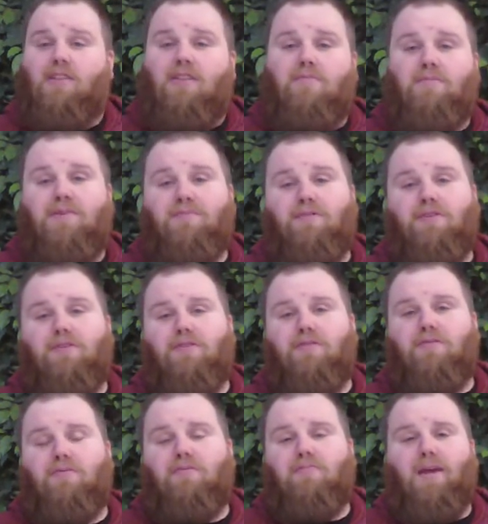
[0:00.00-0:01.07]
the people
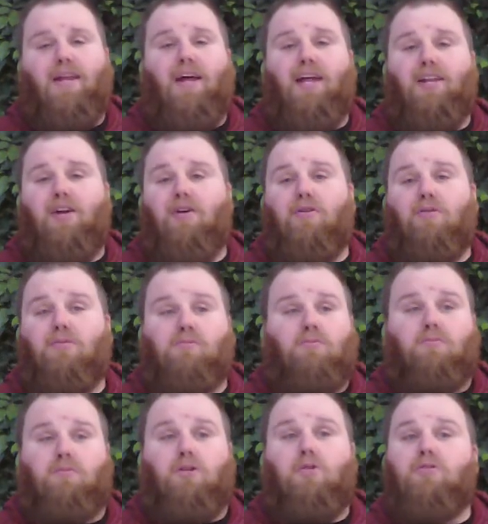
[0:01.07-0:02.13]
who may not know
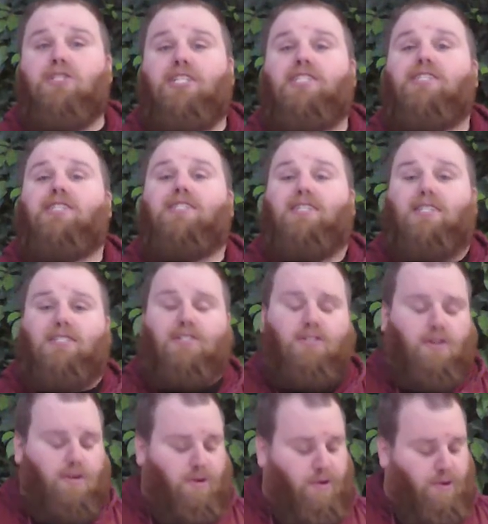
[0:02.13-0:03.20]
who Jesus is.
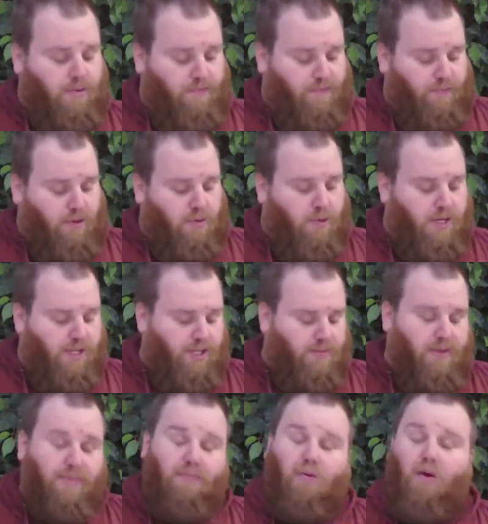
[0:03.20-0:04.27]
We should
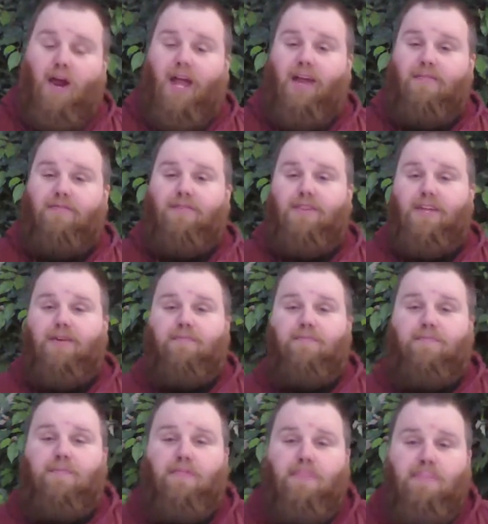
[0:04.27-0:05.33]
be praying for
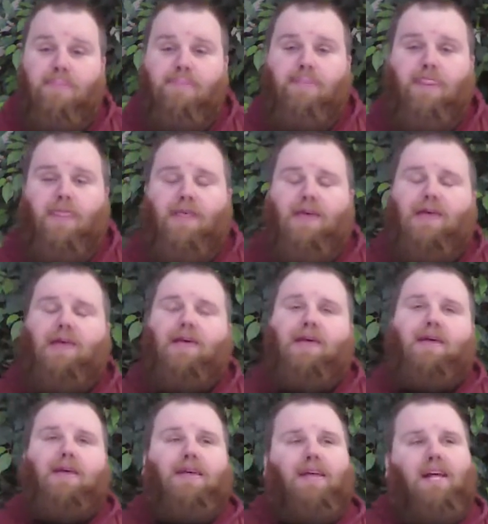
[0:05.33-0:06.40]
them.
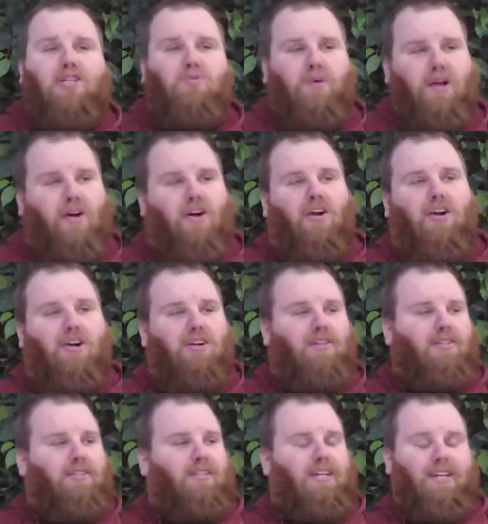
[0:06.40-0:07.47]
As we are
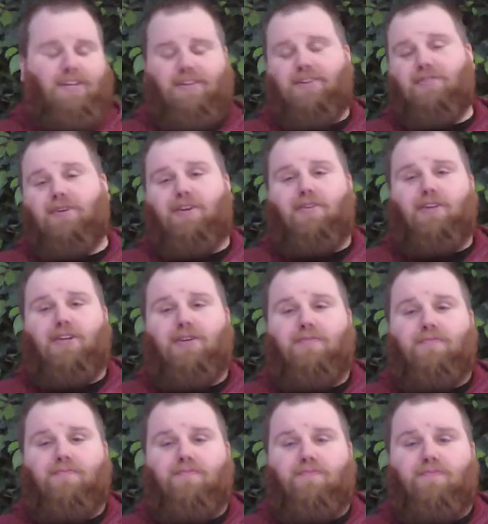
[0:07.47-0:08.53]
in a new unit,
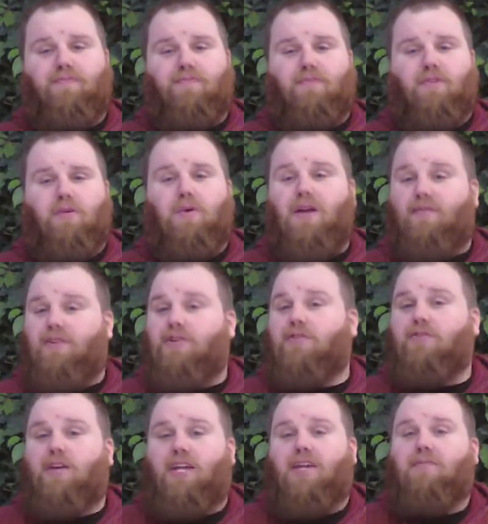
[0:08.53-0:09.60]
we have a
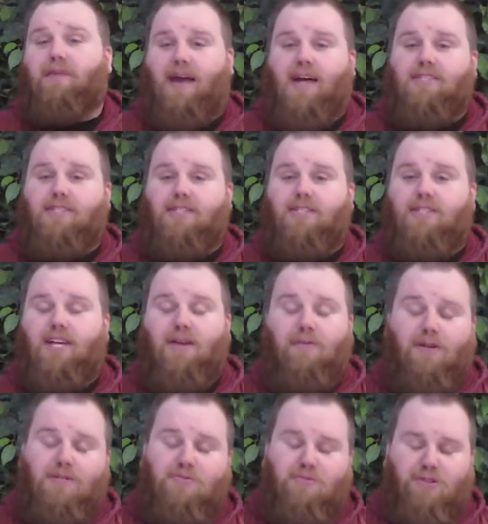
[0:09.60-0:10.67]
new key passage. And
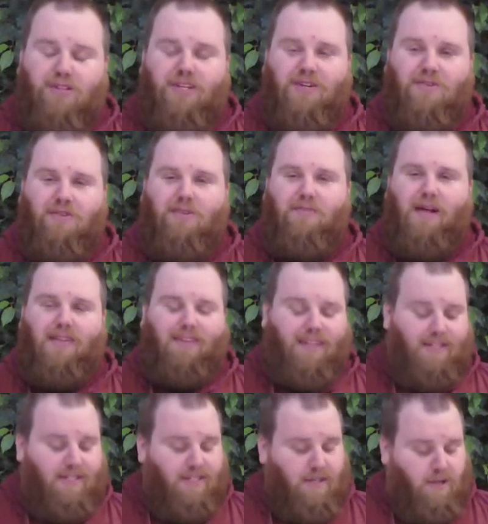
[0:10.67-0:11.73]
what's really cool about
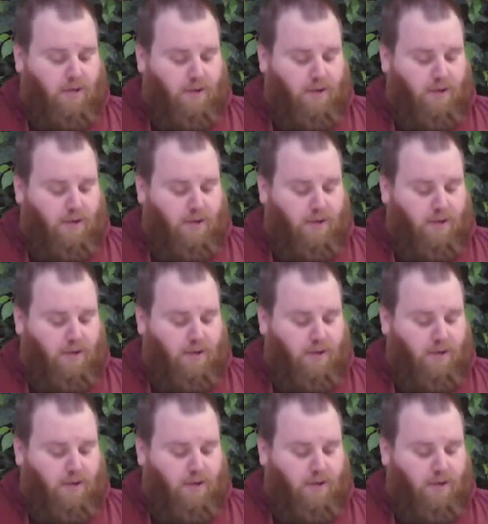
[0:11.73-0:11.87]
this